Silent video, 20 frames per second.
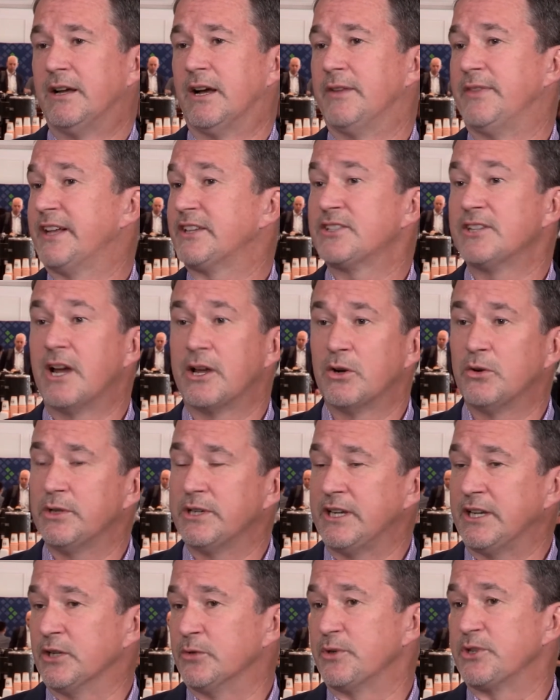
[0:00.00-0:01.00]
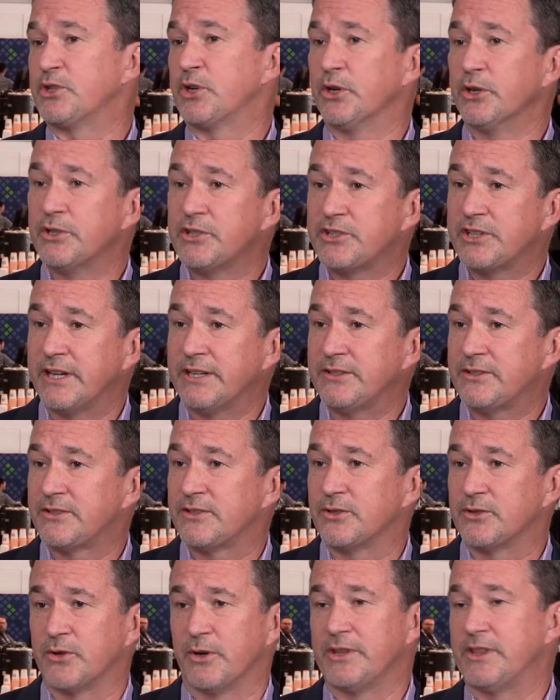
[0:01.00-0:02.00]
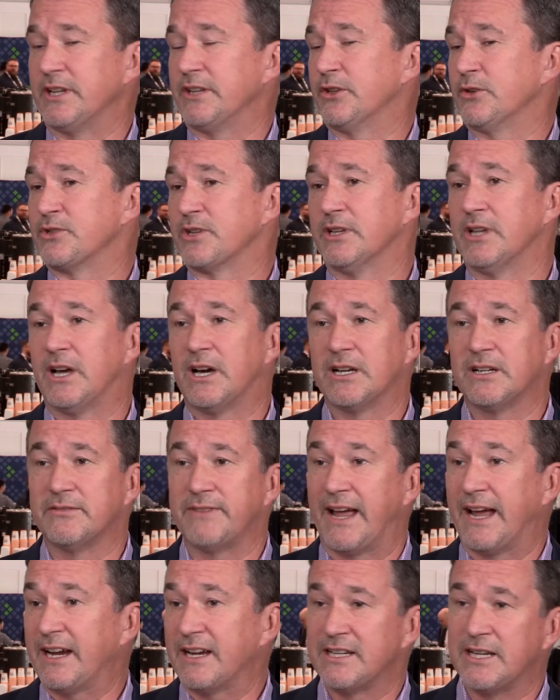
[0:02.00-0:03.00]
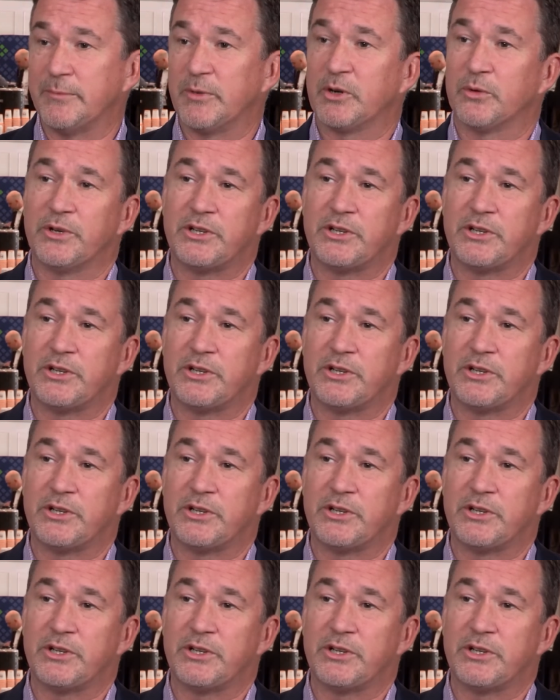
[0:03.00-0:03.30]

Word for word: Uh, that's not only in a return sense, so I think there's a lot of academic